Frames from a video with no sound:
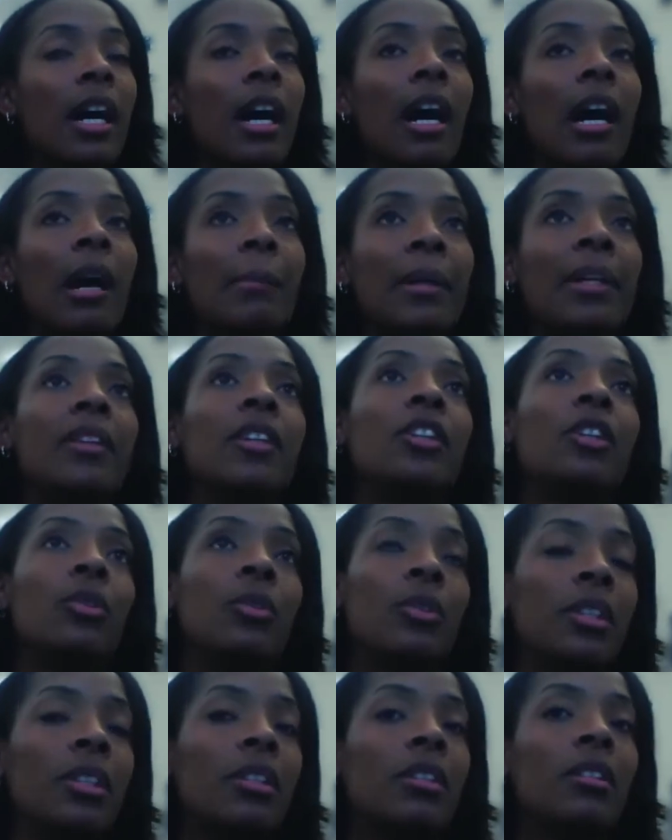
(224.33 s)
In the
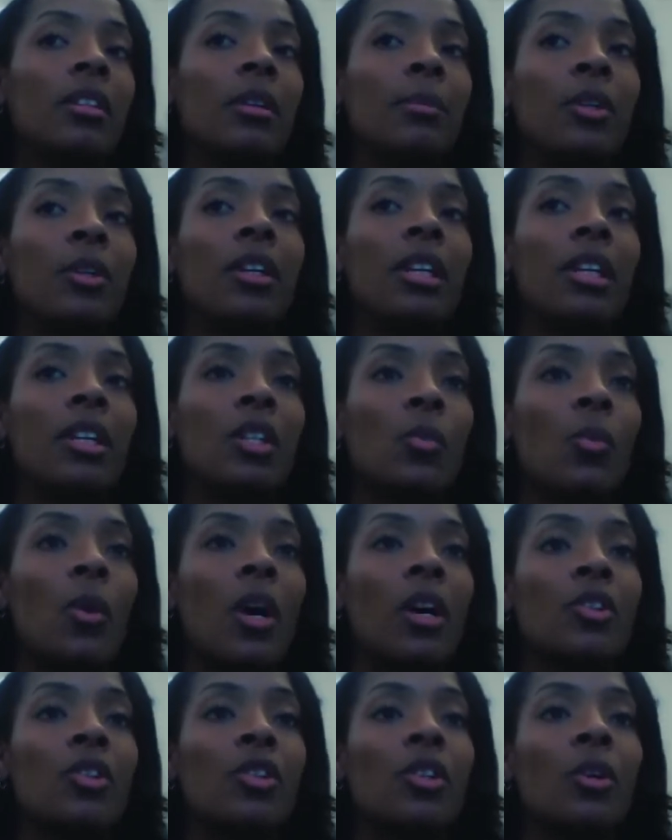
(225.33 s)
union community as
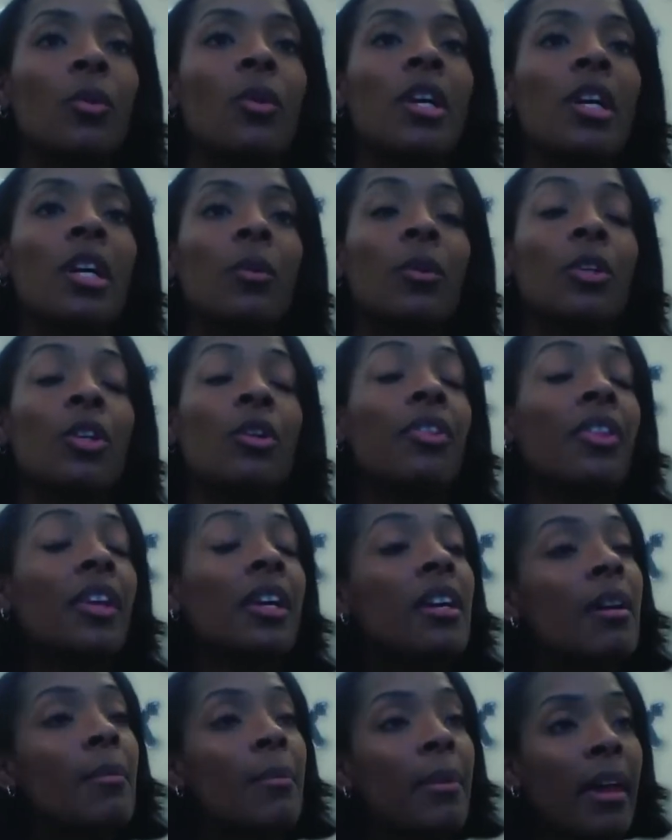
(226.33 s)
well. So when you
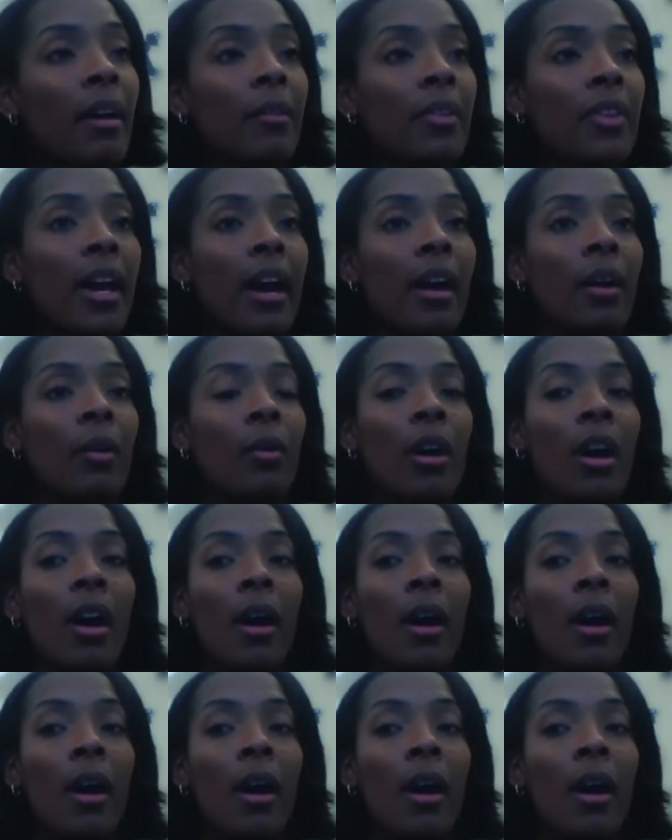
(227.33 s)
think about that,